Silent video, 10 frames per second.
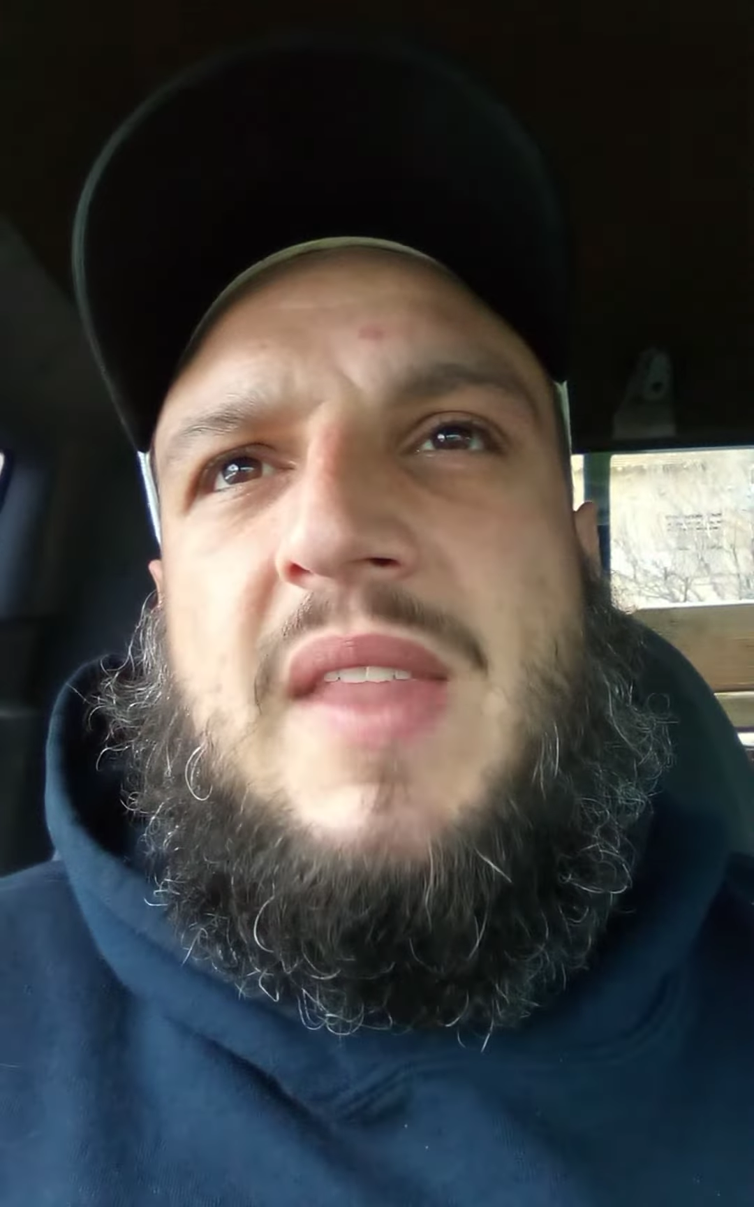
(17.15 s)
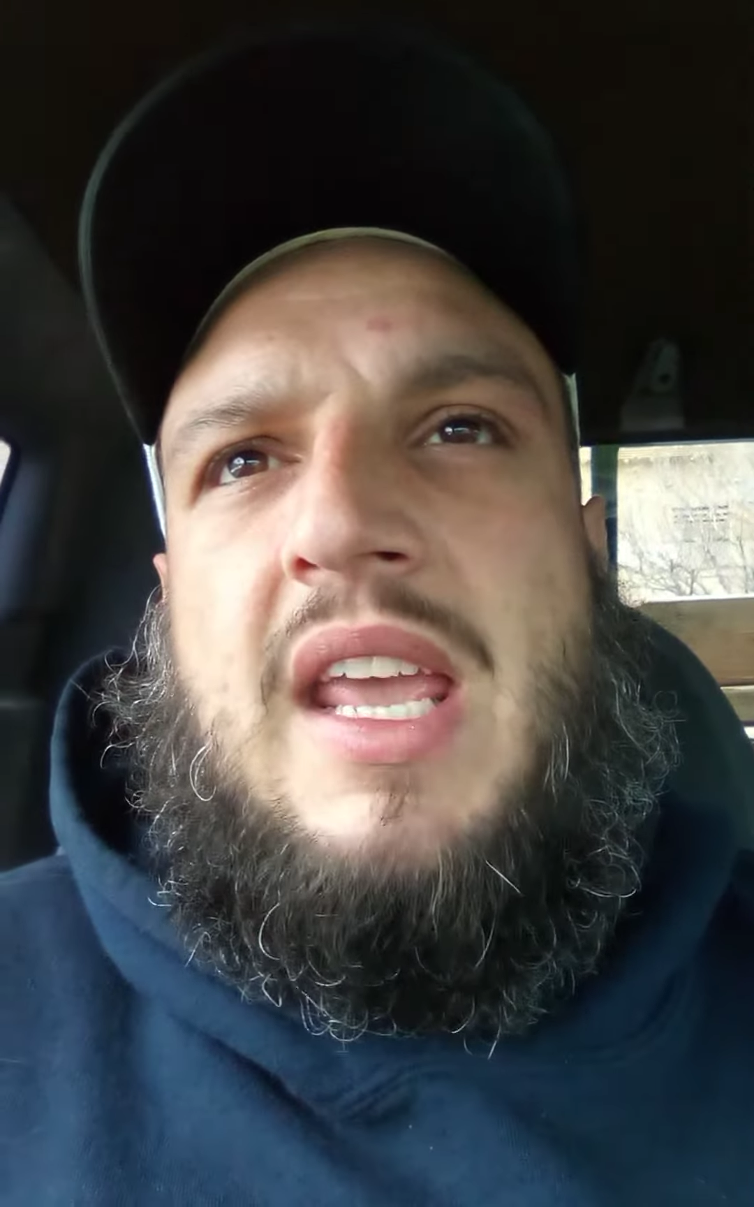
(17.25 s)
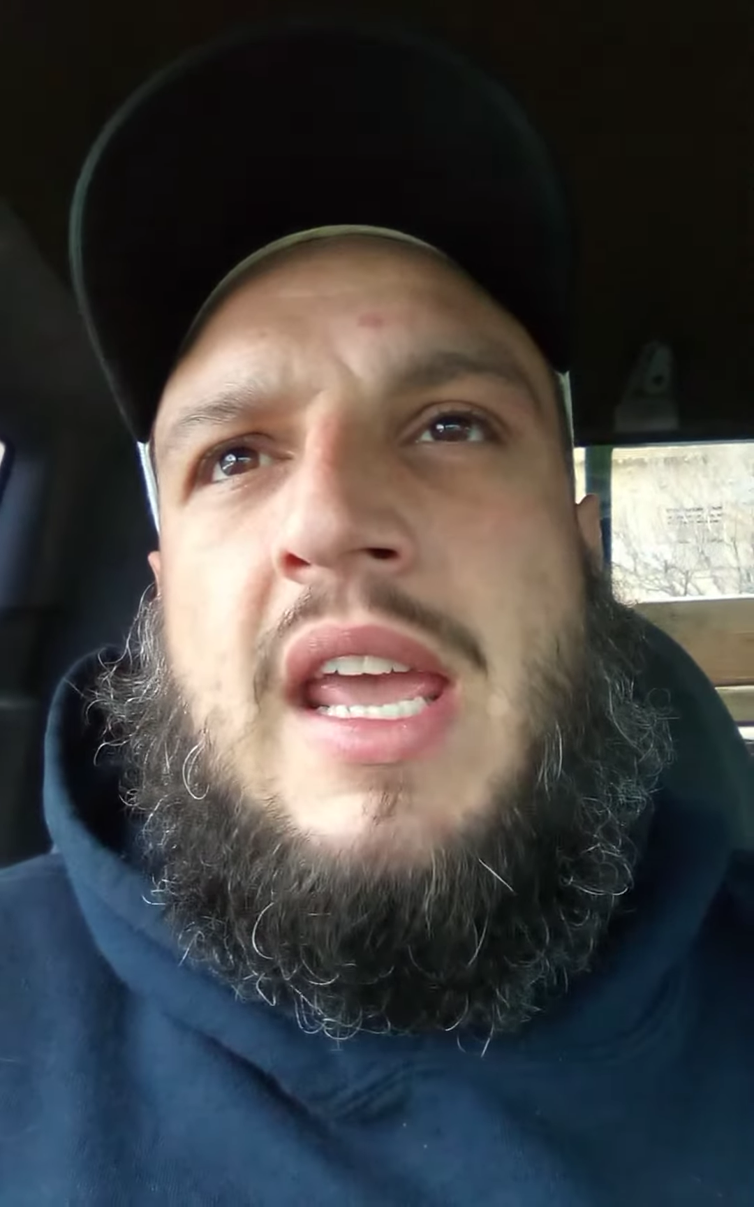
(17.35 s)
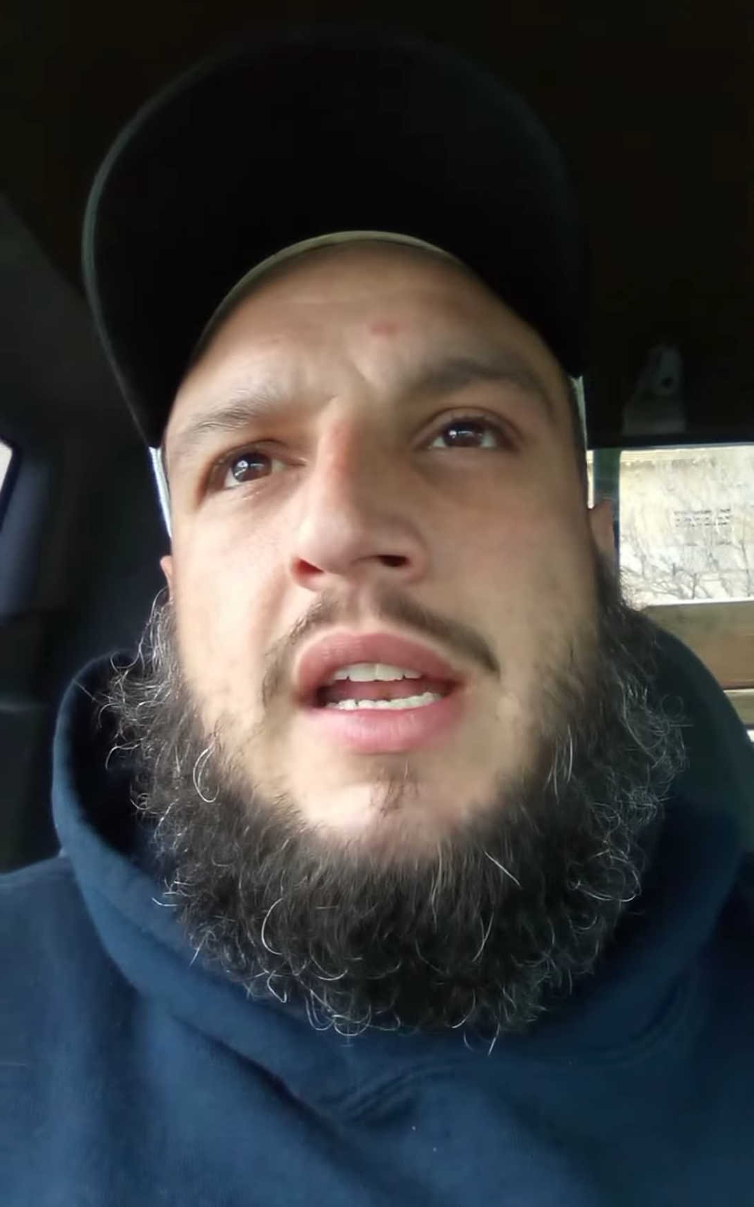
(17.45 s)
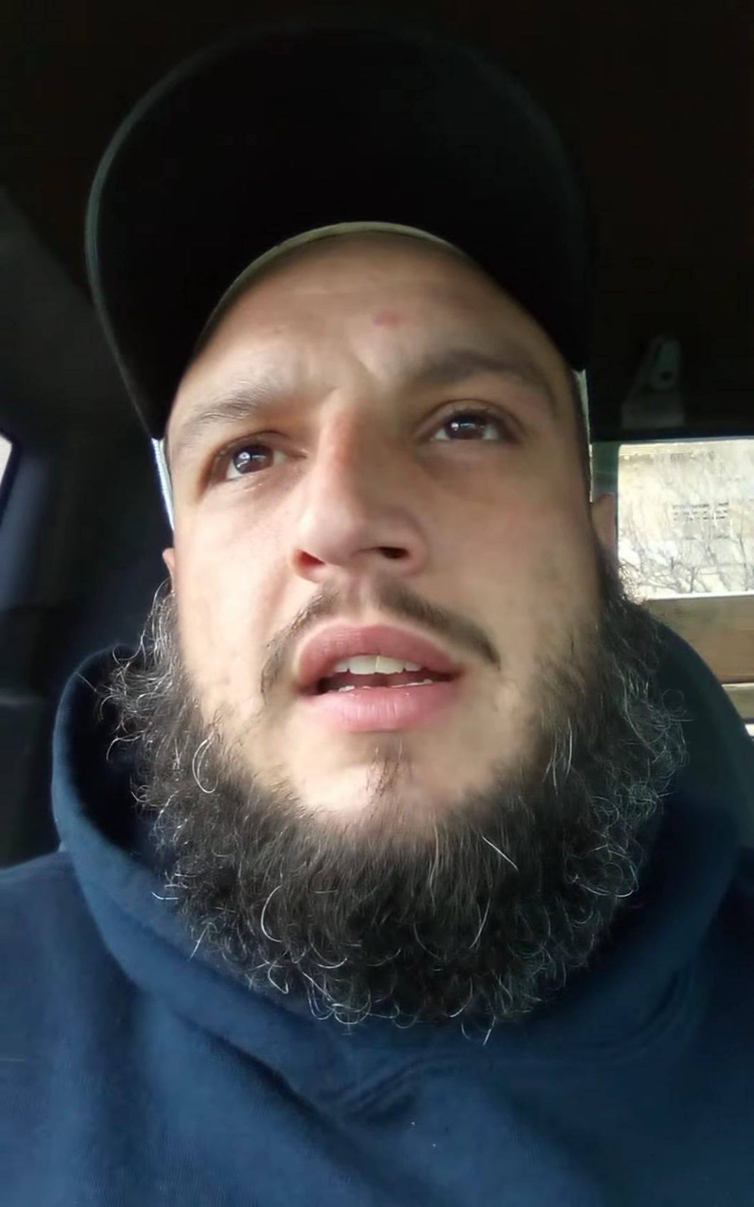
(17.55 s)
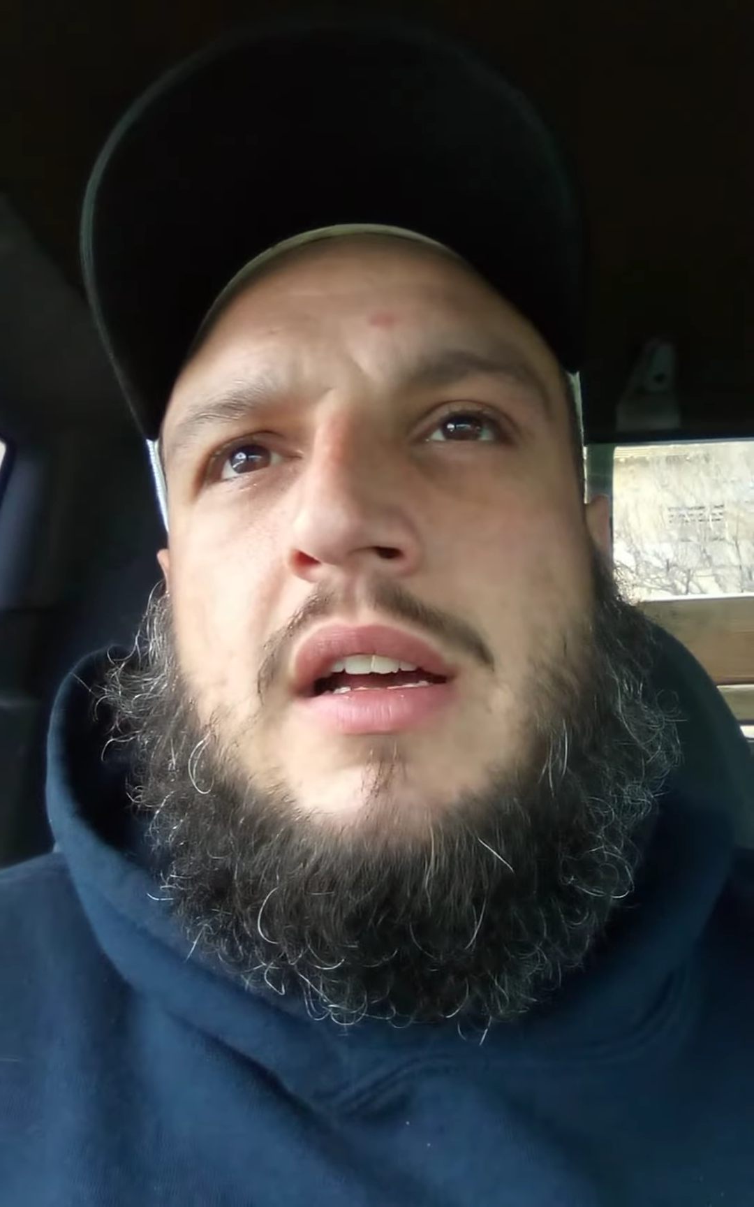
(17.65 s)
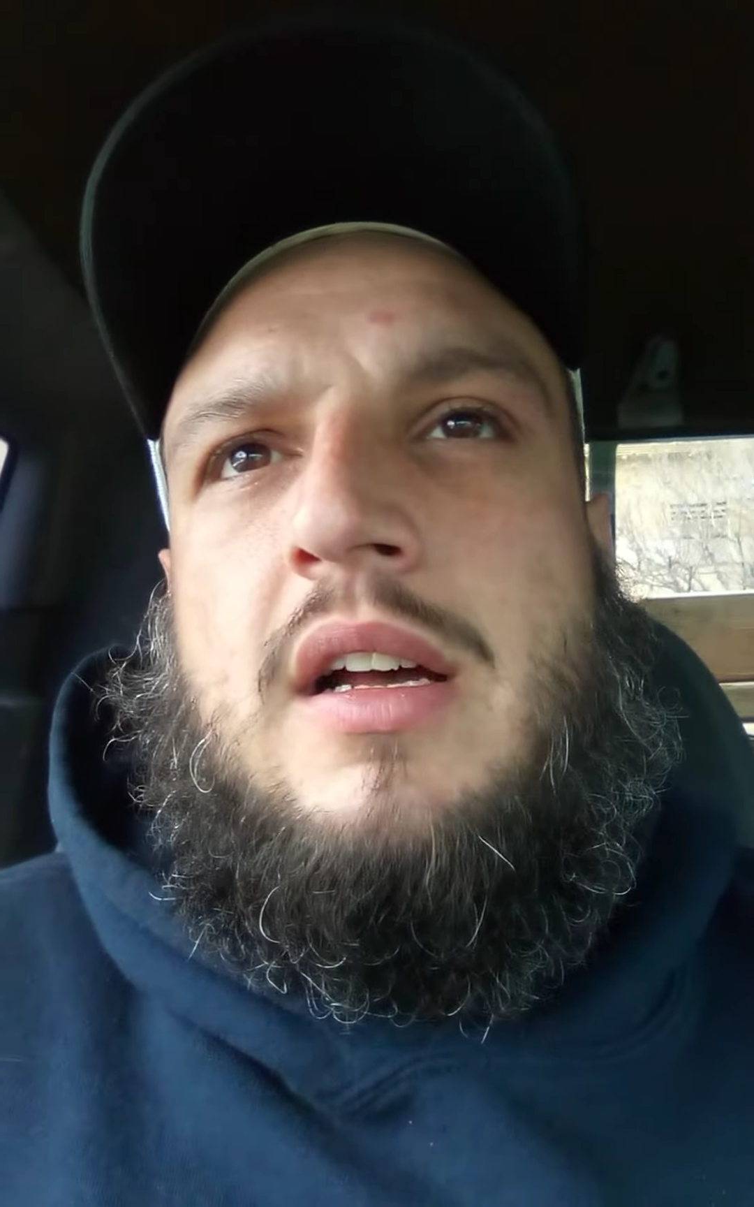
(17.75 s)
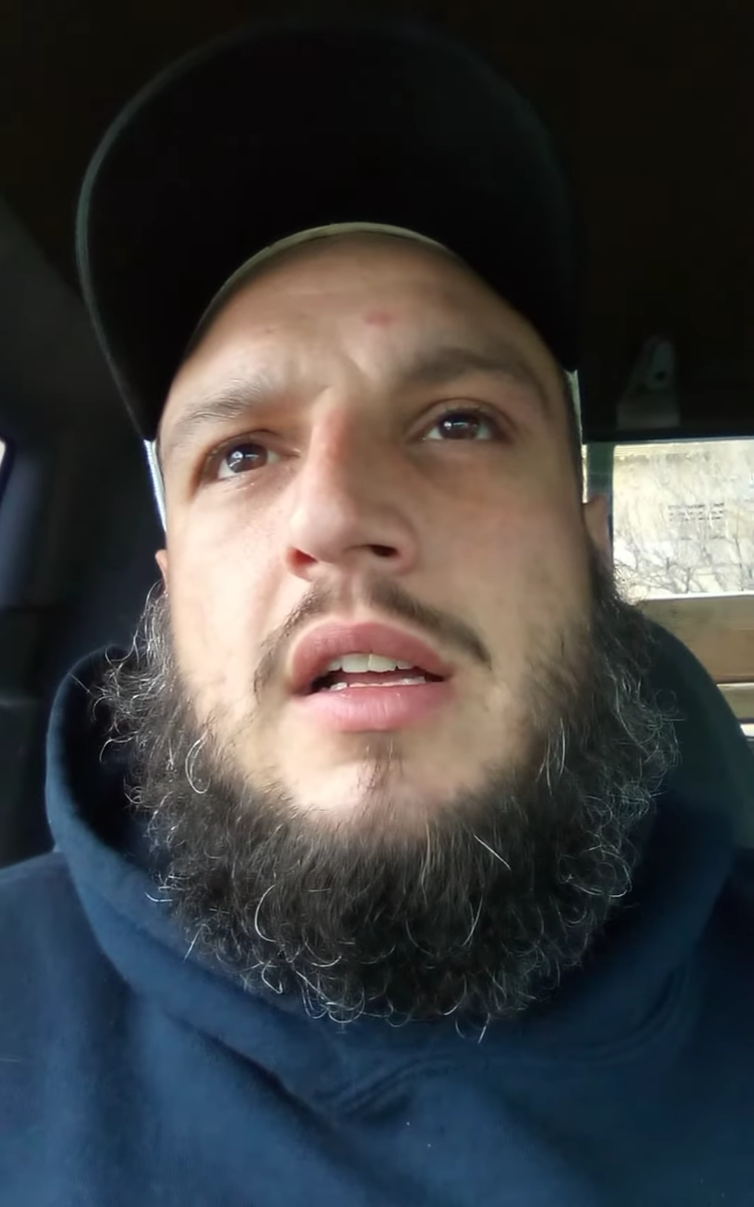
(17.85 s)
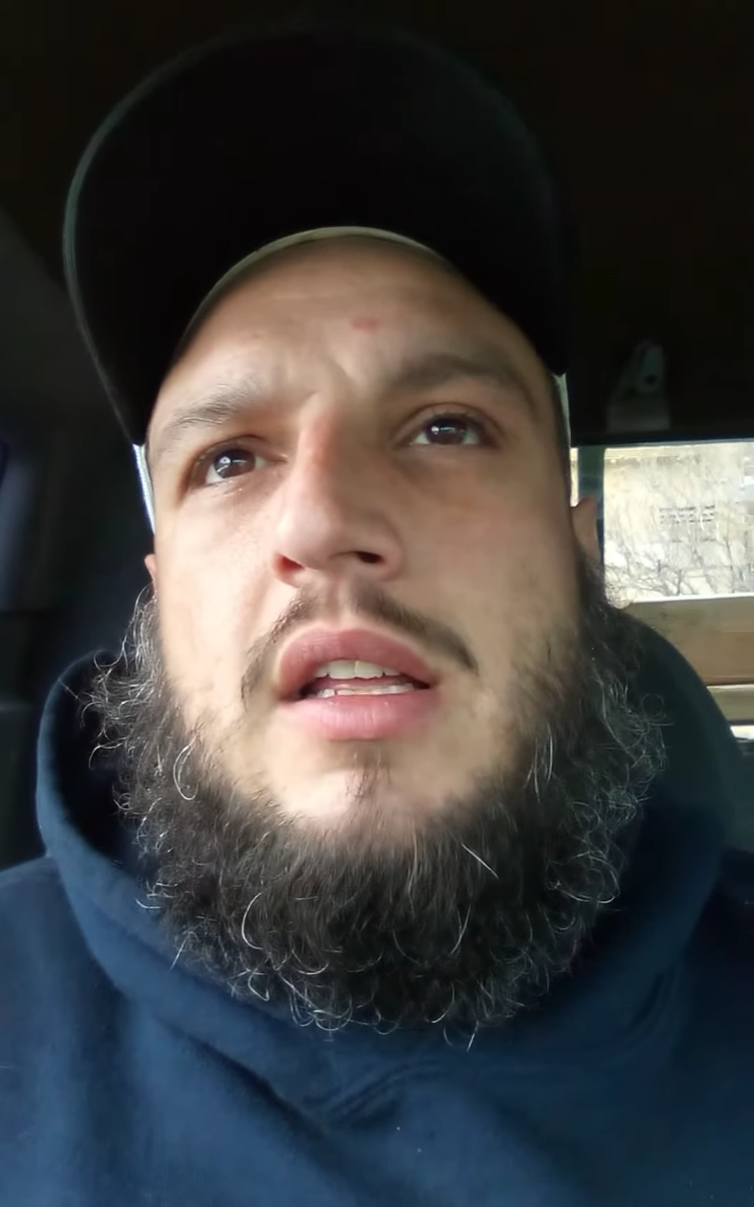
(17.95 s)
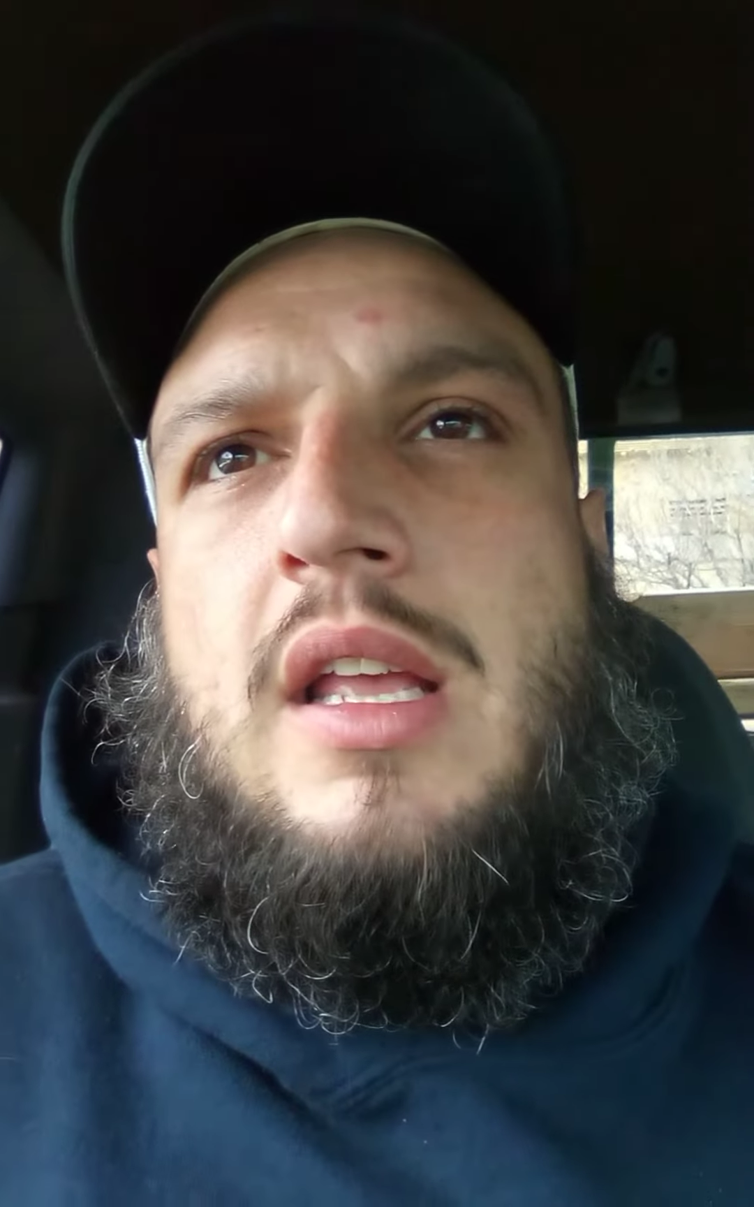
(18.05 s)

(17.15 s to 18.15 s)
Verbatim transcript: and uh,